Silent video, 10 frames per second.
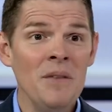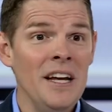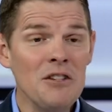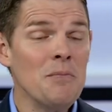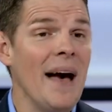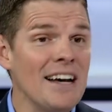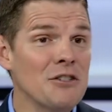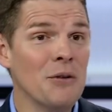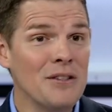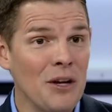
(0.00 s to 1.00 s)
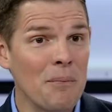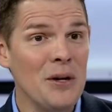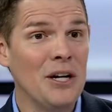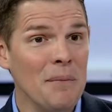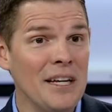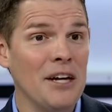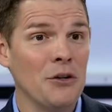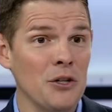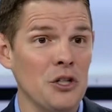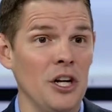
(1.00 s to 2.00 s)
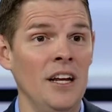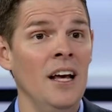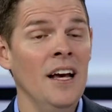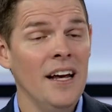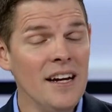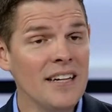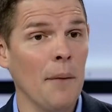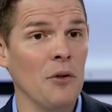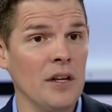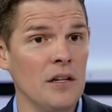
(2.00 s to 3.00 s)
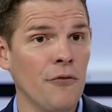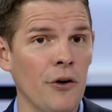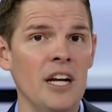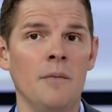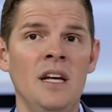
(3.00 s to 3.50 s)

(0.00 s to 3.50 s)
His master ends up becoming a Christian. He's able to get his freedom.